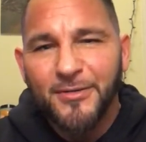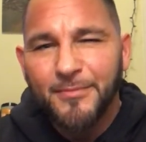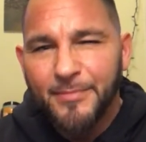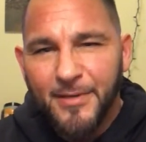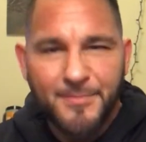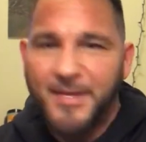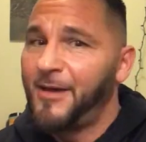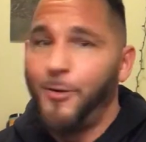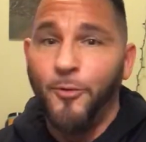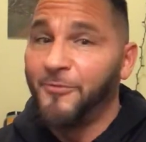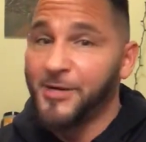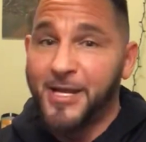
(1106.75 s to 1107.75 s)
but I'm not
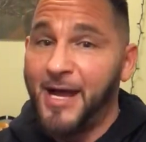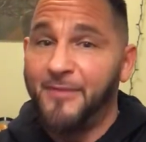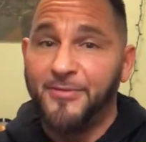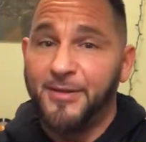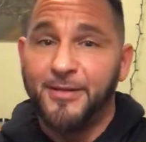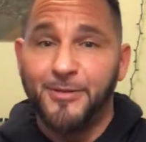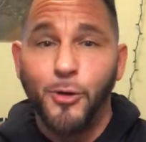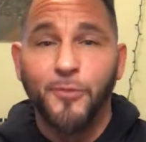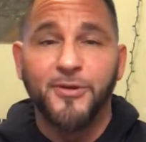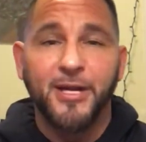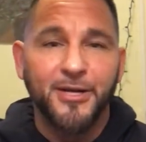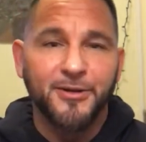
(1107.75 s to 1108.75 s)
overconfident and
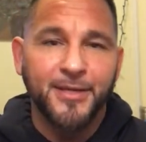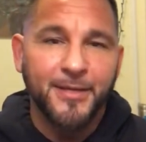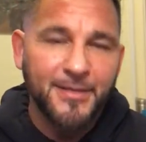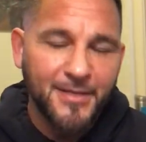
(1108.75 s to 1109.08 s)
over arrogant,